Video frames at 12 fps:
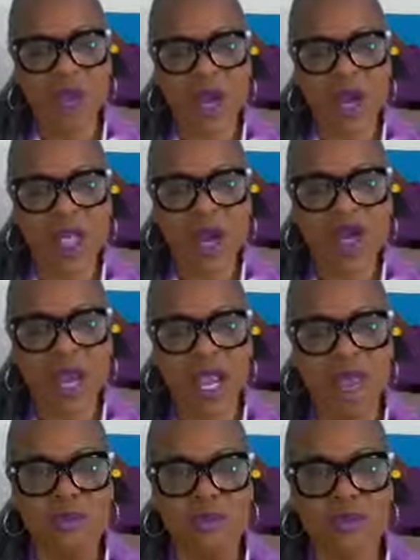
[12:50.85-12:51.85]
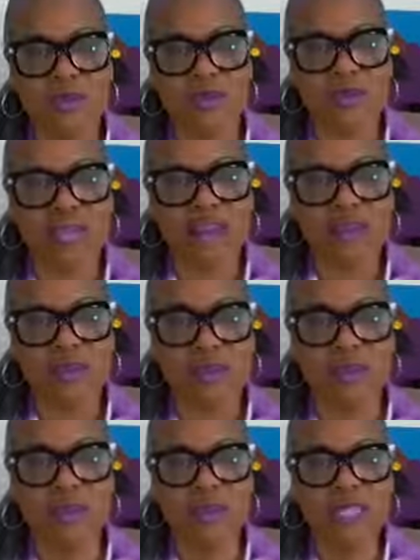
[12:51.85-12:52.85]
run around moving from
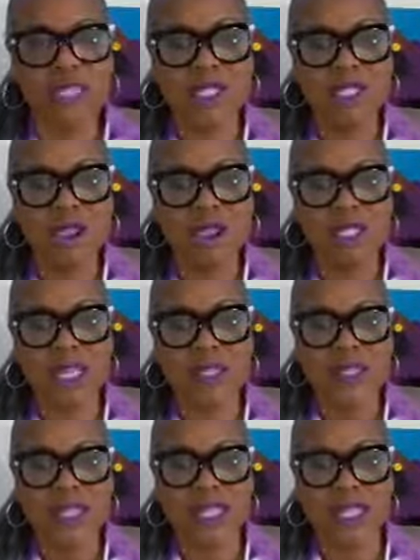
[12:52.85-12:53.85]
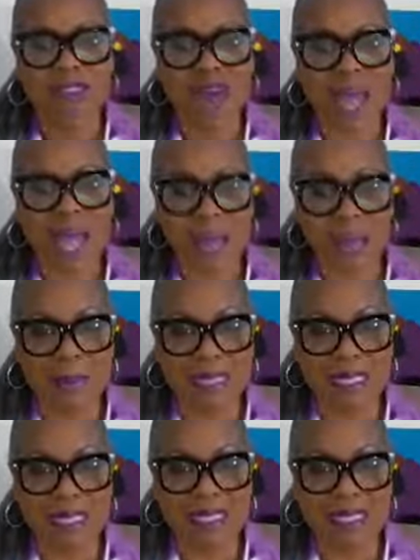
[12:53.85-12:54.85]
one place to another looking for
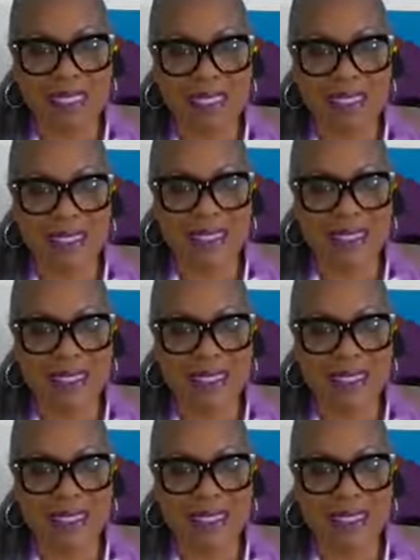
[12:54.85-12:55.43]
happiness.